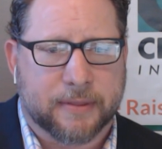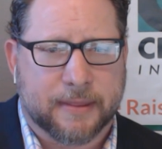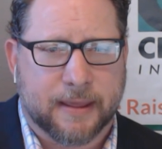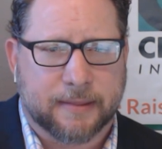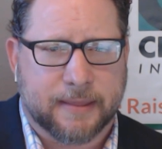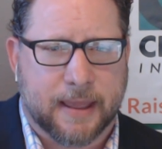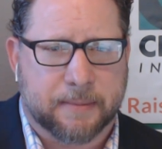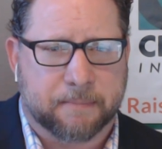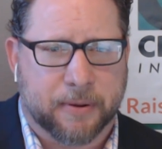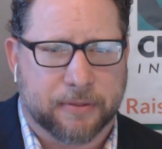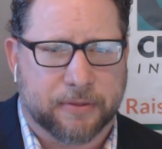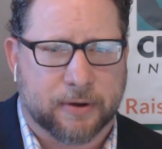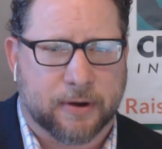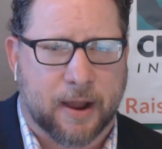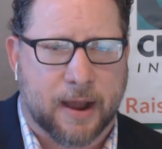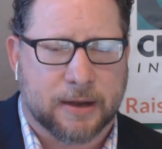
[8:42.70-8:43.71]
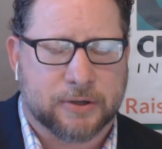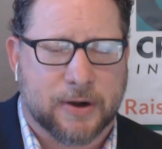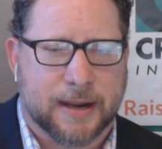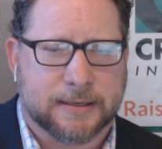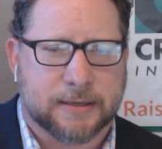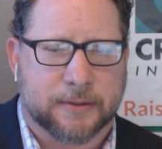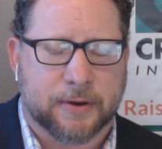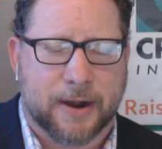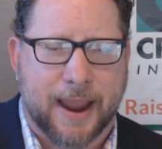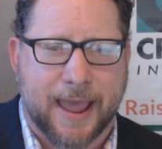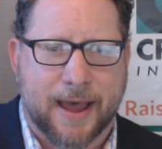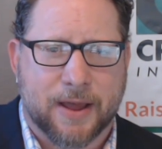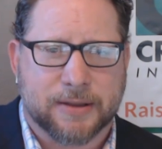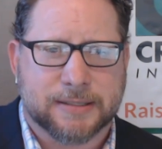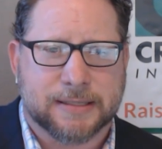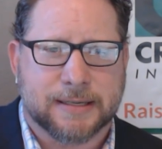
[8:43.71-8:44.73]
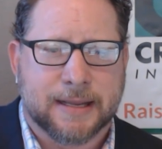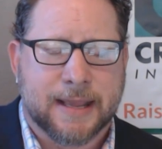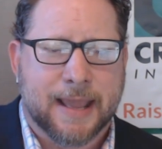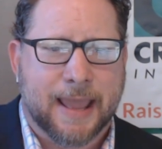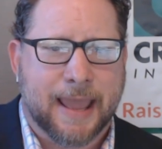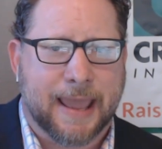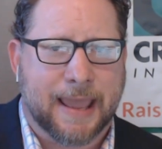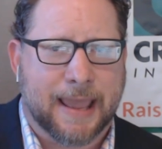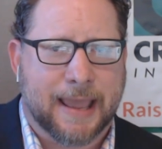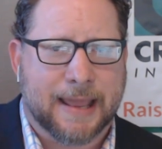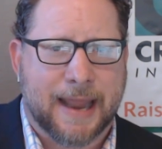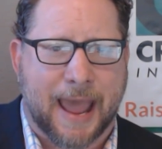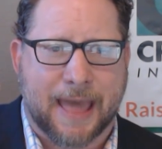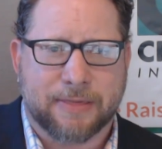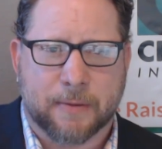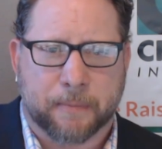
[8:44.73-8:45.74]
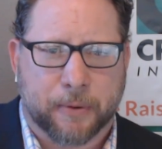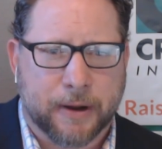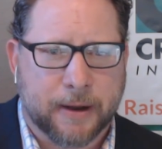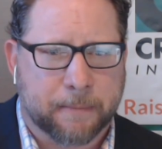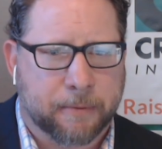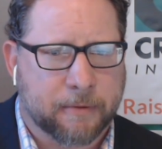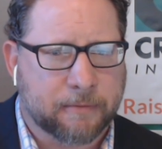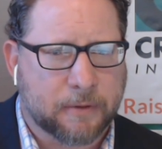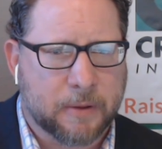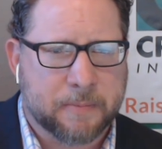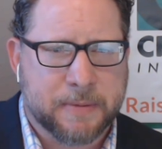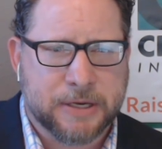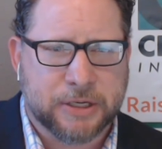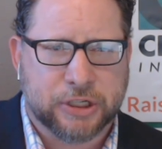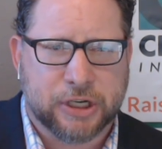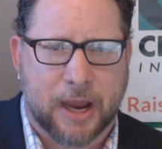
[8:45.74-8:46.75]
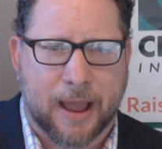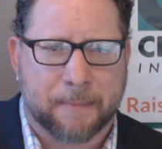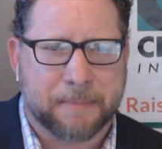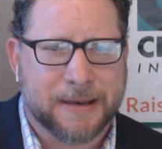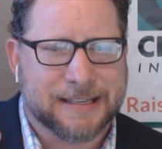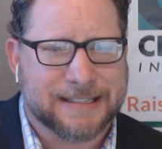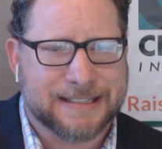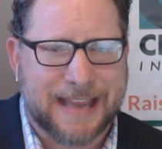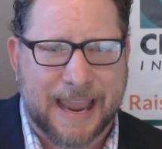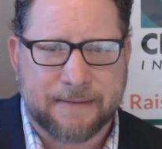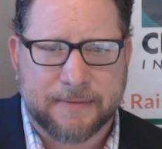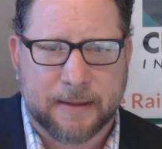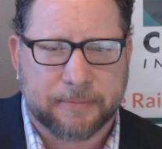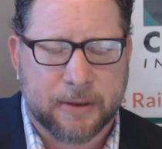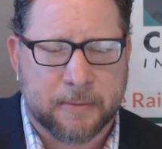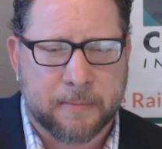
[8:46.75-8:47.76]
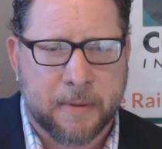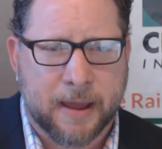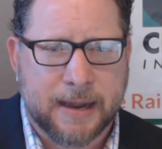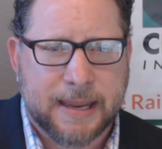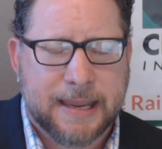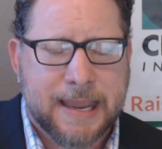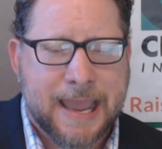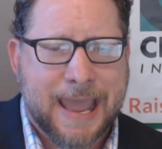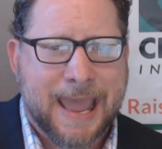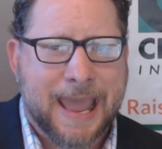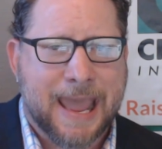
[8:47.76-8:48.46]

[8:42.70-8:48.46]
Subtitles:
they put their contract on their house and had their pre-approval, had been shopping, saved up their money.